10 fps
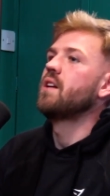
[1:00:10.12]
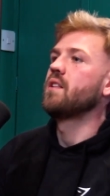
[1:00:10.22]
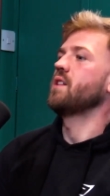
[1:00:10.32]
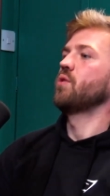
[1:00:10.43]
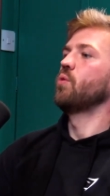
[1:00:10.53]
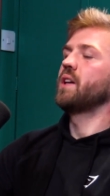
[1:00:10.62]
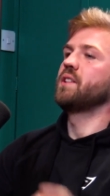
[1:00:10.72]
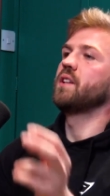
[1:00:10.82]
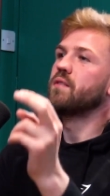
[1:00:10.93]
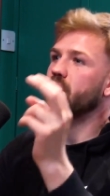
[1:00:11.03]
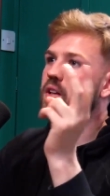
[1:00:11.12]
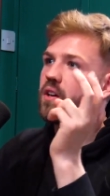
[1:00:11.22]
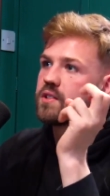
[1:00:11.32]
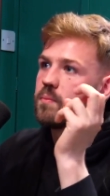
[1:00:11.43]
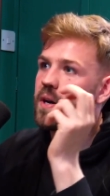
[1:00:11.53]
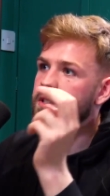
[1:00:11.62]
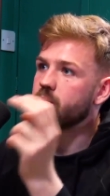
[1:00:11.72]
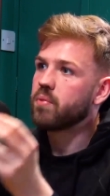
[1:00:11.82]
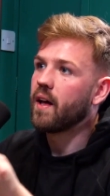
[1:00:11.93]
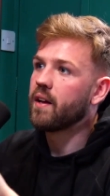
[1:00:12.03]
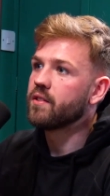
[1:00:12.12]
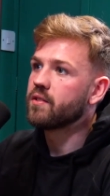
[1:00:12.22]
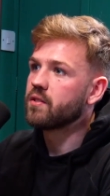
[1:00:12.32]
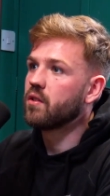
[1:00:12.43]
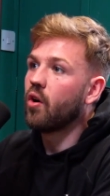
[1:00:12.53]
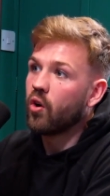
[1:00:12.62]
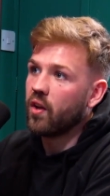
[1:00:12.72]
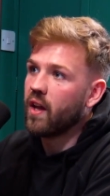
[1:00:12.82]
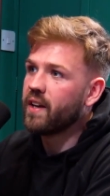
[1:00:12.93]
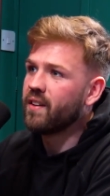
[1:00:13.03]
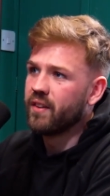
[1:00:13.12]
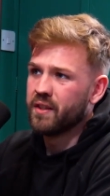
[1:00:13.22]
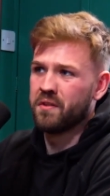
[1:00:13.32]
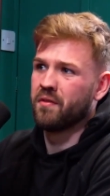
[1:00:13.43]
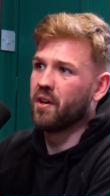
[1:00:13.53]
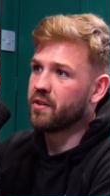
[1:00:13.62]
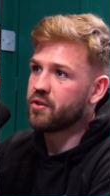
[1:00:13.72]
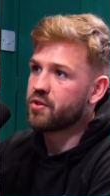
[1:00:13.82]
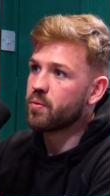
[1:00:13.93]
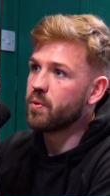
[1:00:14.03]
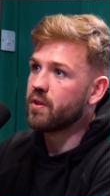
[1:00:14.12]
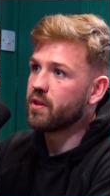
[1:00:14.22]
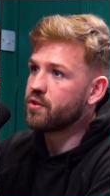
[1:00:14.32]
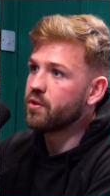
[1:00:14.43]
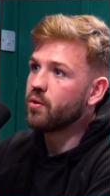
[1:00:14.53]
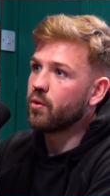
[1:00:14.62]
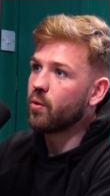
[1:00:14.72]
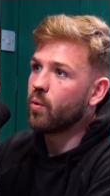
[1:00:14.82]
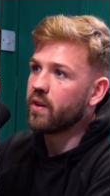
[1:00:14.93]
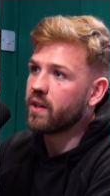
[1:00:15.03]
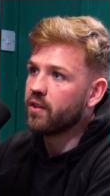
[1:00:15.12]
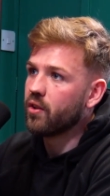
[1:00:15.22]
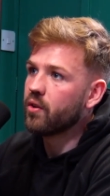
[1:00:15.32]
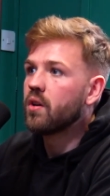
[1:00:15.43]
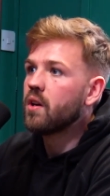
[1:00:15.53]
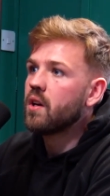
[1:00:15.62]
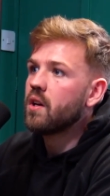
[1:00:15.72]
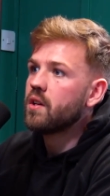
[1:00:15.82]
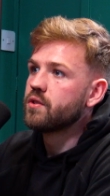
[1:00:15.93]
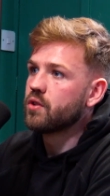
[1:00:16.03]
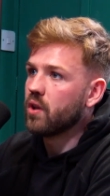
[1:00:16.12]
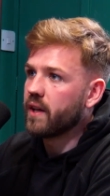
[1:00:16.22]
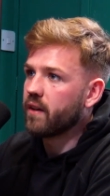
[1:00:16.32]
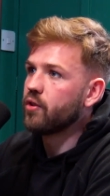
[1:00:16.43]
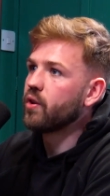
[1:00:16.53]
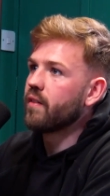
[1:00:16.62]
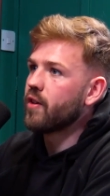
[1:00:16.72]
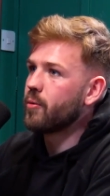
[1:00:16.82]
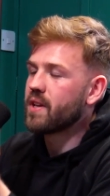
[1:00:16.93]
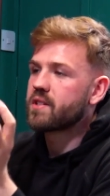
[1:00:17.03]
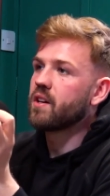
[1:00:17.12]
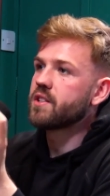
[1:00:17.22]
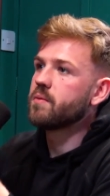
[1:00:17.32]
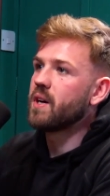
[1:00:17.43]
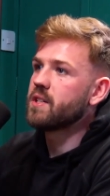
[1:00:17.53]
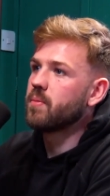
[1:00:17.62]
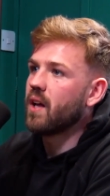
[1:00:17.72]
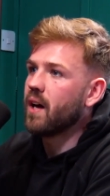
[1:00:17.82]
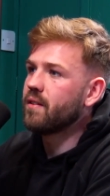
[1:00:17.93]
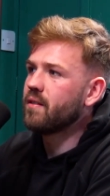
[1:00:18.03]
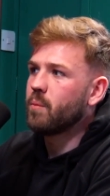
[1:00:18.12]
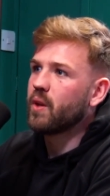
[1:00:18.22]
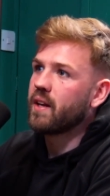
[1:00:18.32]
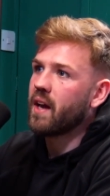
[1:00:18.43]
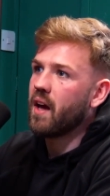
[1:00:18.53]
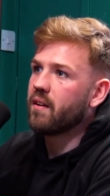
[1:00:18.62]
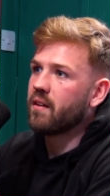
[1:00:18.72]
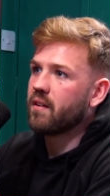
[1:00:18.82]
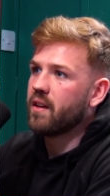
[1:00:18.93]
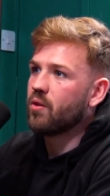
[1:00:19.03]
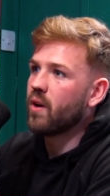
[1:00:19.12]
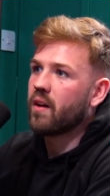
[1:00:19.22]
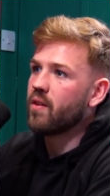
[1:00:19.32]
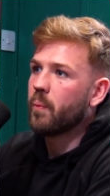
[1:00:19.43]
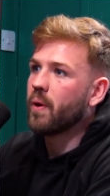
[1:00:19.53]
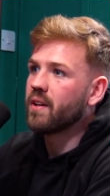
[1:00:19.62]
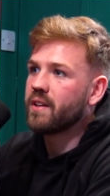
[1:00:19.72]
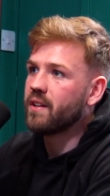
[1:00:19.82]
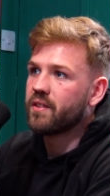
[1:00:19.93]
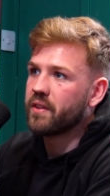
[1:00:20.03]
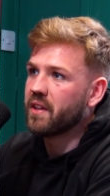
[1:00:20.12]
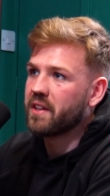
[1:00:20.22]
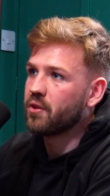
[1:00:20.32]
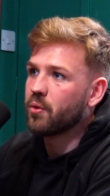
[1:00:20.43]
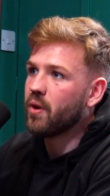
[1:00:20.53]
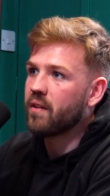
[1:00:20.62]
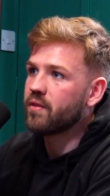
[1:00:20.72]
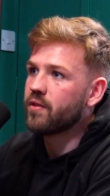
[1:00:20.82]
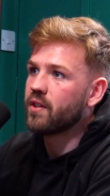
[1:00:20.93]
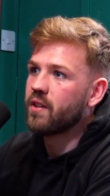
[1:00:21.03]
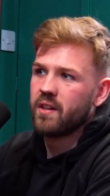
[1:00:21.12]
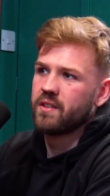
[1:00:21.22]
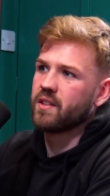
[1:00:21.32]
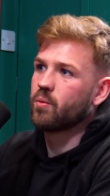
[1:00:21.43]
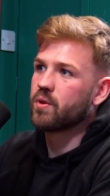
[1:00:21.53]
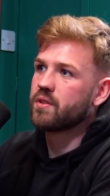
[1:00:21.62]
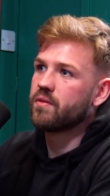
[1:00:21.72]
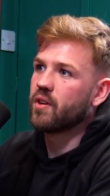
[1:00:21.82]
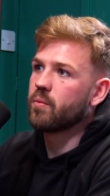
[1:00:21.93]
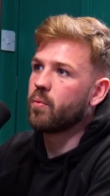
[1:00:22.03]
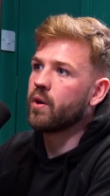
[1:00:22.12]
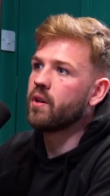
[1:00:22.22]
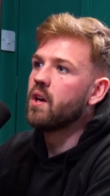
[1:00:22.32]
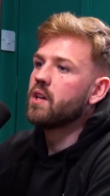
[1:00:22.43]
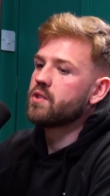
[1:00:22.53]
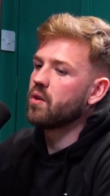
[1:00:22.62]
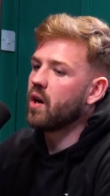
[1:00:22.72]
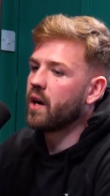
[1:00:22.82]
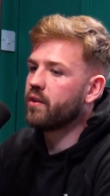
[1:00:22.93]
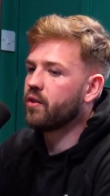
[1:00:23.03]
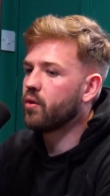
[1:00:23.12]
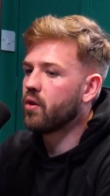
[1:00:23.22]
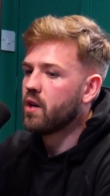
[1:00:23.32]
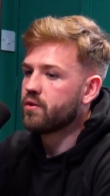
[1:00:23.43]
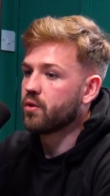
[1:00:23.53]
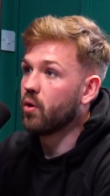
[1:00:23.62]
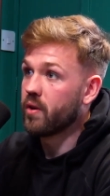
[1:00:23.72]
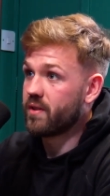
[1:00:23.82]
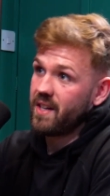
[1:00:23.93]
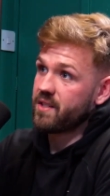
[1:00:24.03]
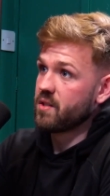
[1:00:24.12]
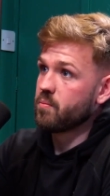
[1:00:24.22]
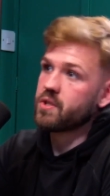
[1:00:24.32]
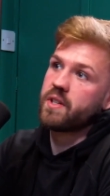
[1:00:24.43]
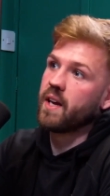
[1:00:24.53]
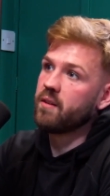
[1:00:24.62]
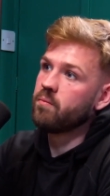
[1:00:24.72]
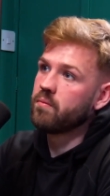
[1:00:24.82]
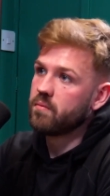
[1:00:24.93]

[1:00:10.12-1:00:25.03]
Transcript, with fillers: this whole idea of like customizing plans online is fucking stupid because you don't know what they can do. Yes. So like if you give them this customized plan, but they can't, they don't have the ability to like do half of it. It's like what's the yeah, fucking what's point? The so I do. So it takes as much time,